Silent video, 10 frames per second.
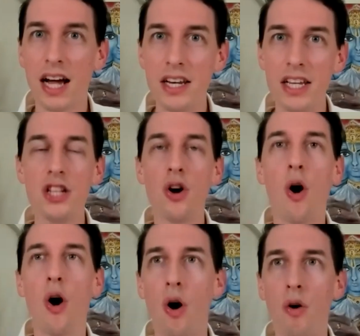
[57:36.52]
I need
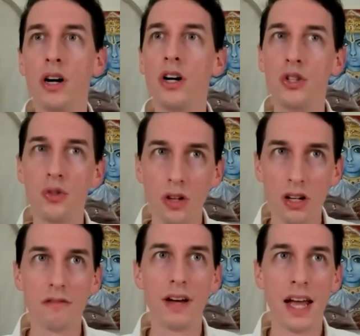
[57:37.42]
all to
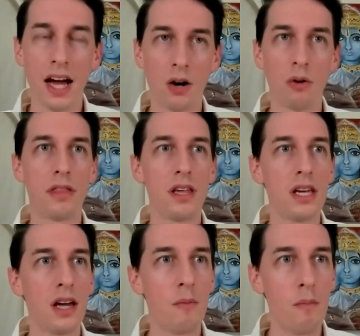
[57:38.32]
live a
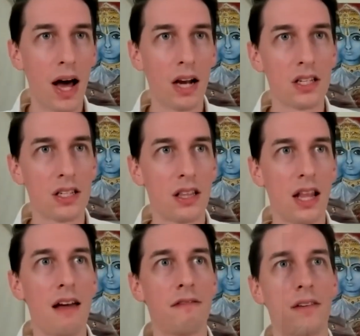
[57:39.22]
healthy, balanced
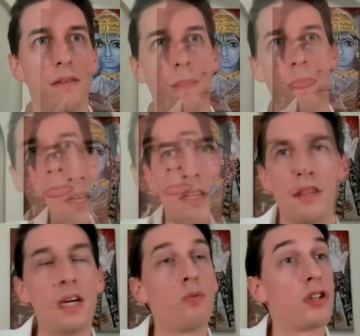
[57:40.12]
life.
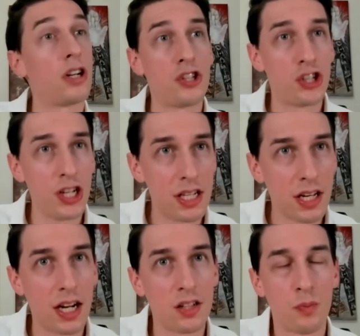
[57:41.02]
They will not cheat
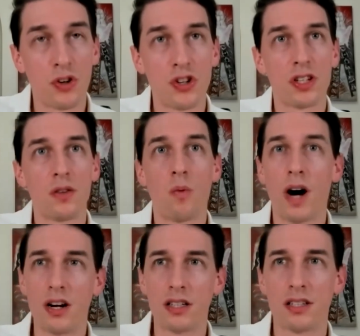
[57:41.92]
another person.
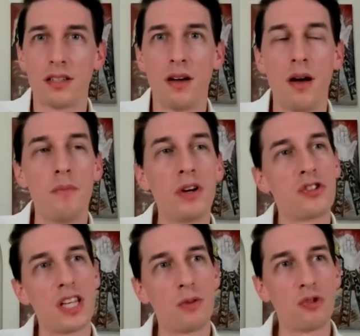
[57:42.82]
Why not?
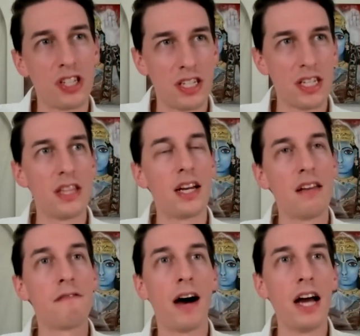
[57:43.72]
Because they will see that
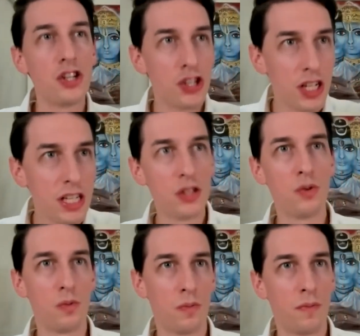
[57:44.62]
if I cheat
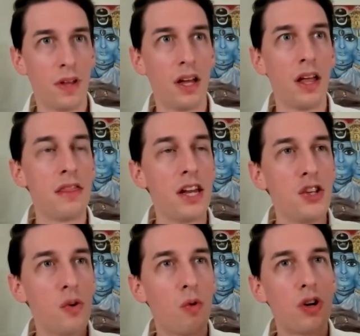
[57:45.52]
you, then
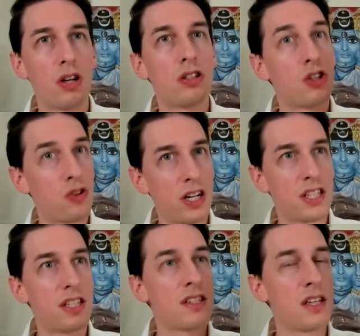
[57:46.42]
you will not
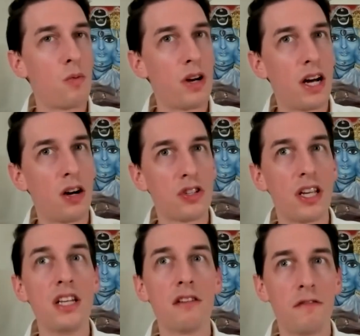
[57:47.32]
trust someone else
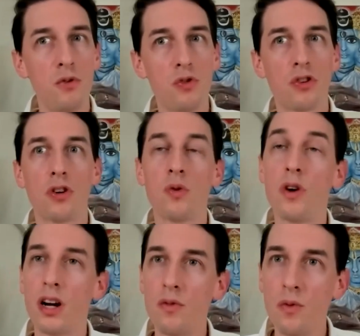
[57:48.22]
in the future
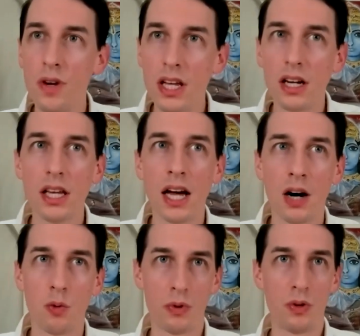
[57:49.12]
who can really
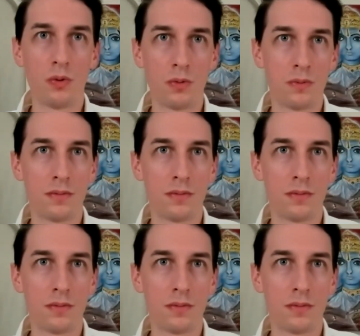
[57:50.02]
help you.